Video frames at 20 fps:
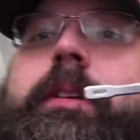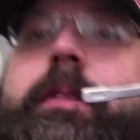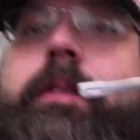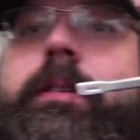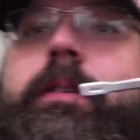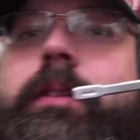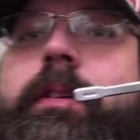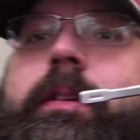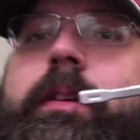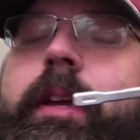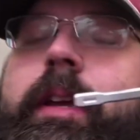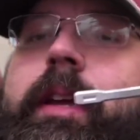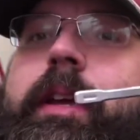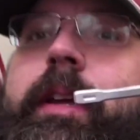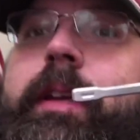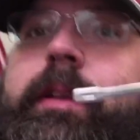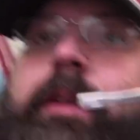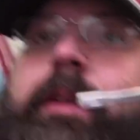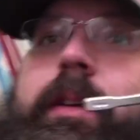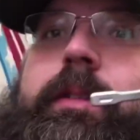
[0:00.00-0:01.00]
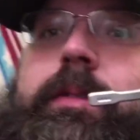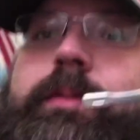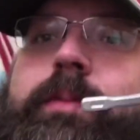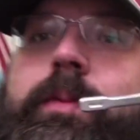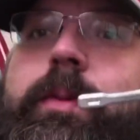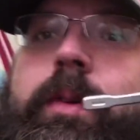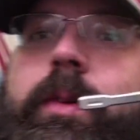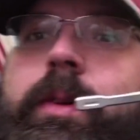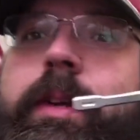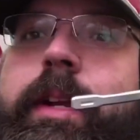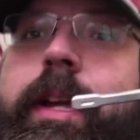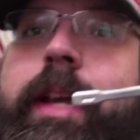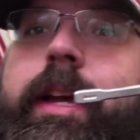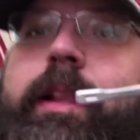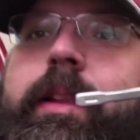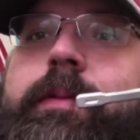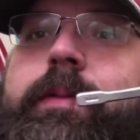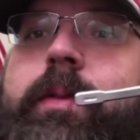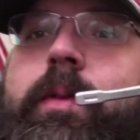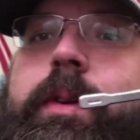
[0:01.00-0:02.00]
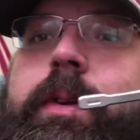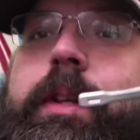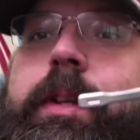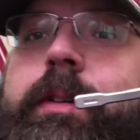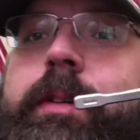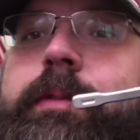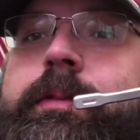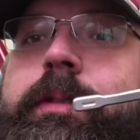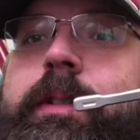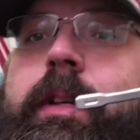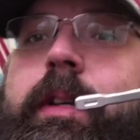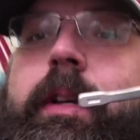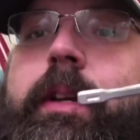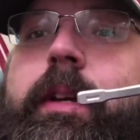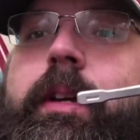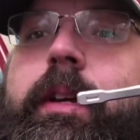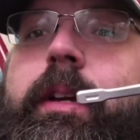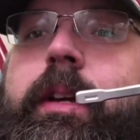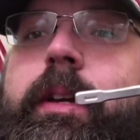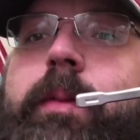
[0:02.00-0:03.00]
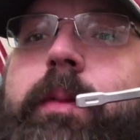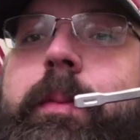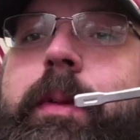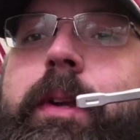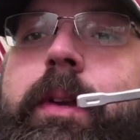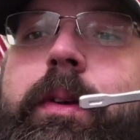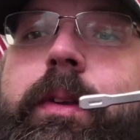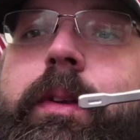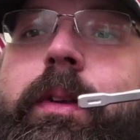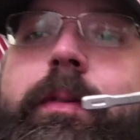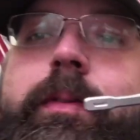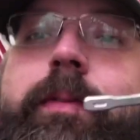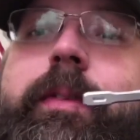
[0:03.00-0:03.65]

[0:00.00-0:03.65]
it, and because we're going to California, and we'll be doing the